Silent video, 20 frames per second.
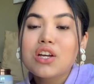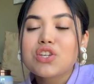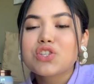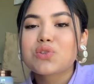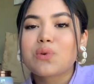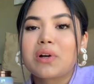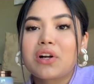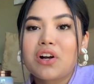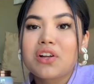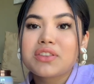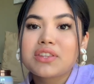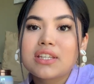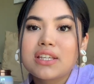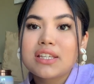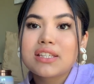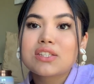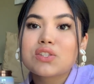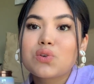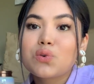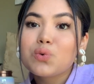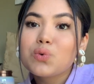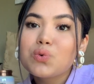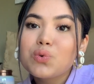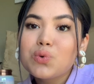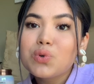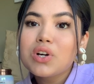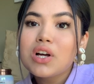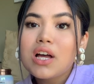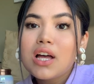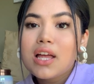So I got this
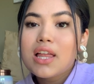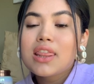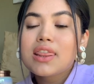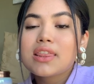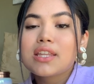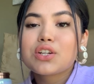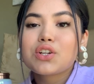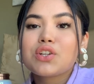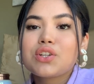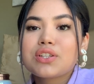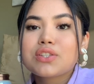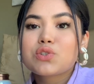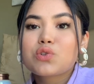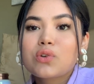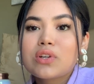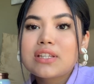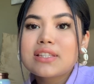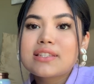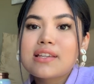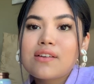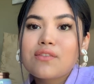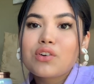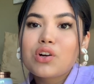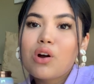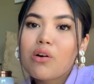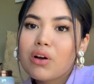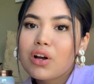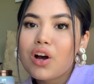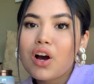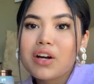cool little screensaver
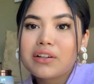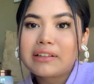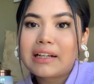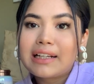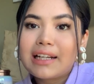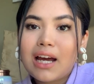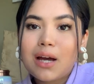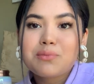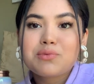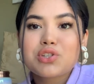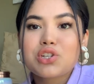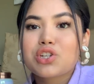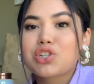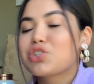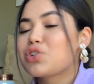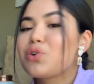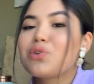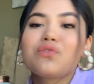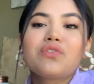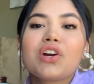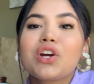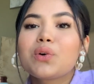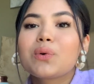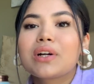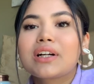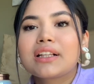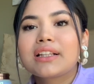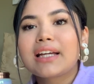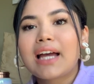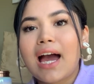going on right now. I'm just gonna show you very
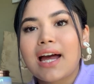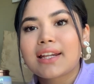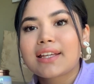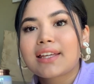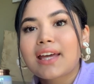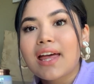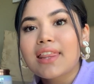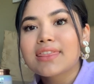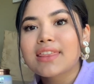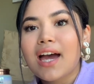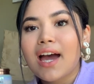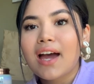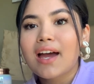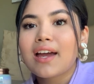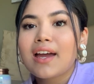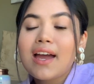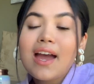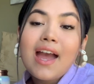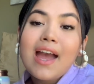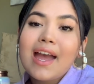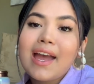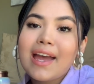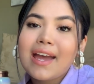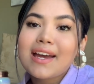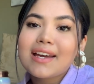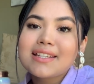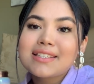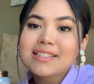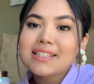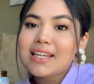quickly how to get that.
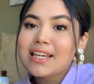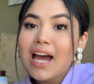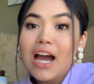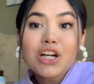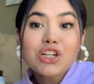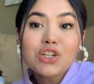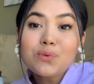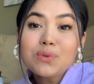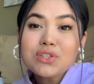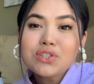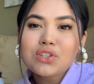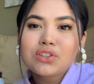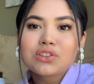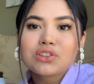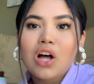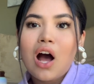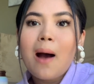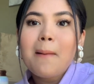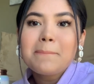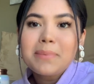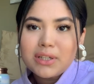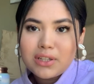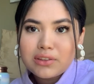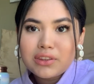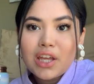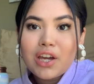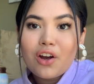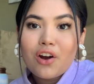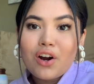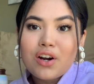And I know it's not a lot, but if
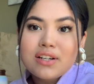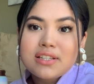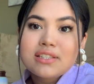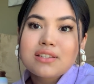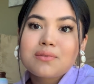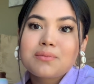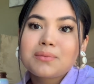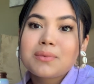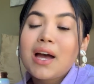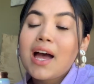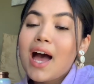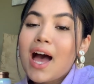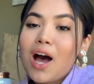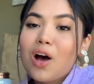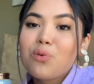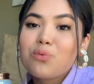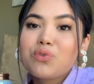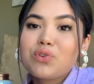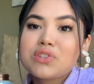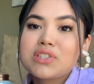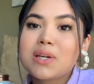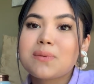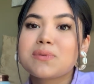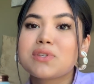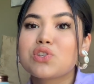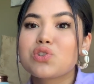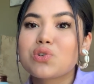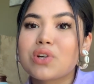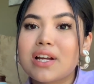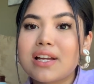they are some helpful
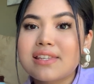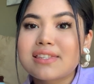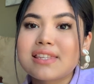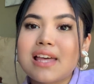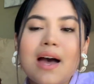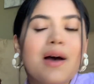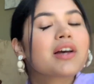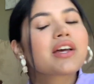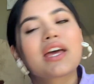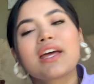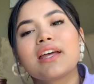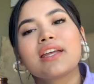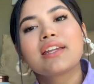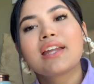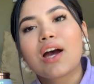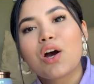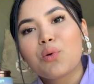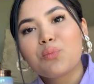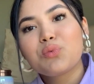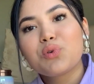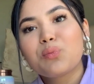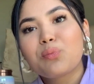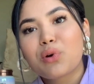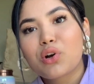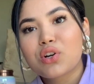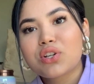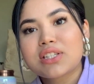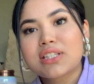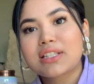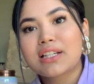tips and tricks that can help you
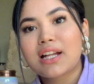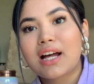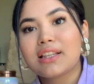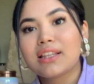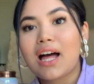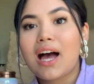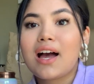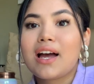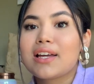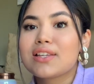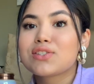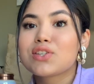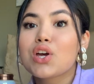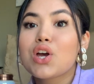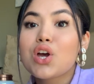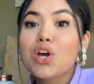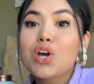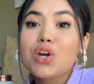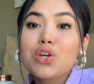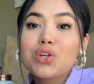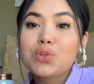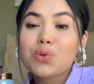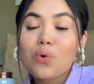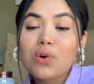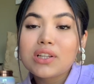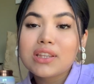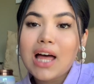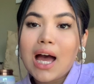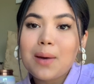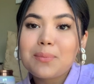personalize
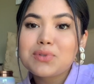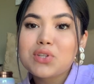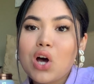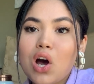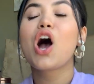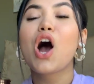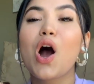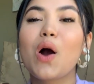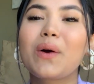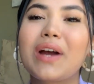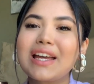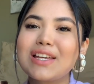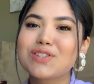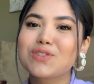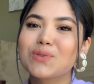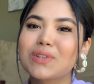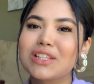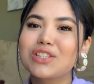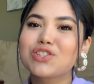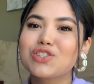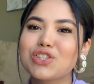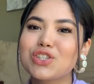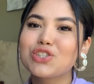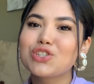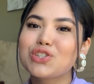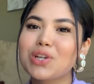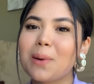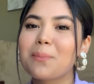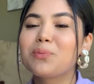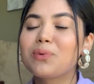your laptop. Okay, so let's
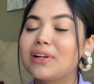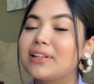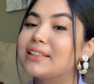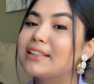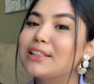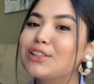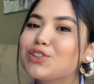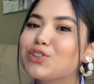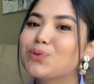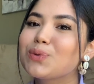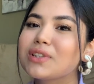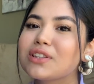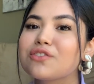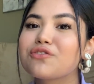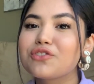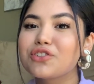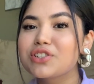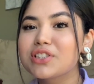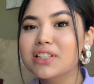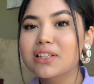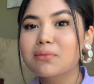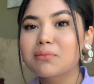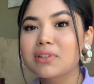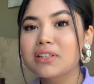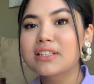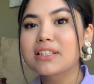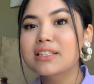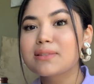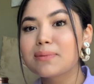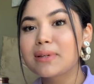just jump right into it. The first thing I want
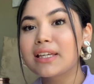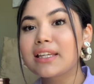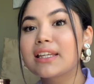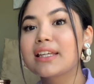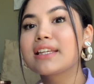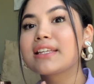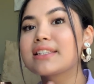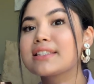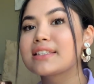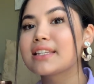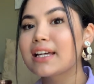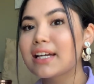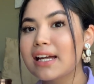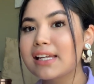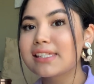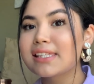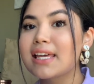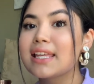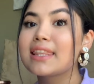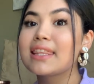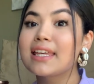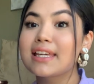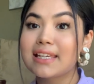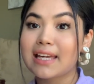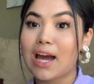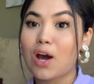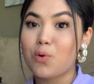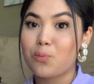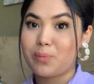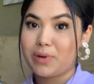to explain is, like I said, the
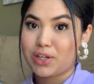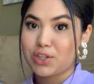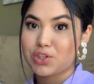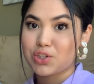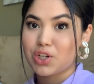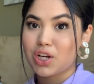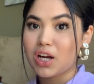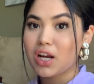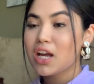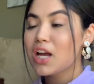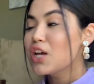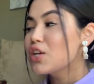account picture.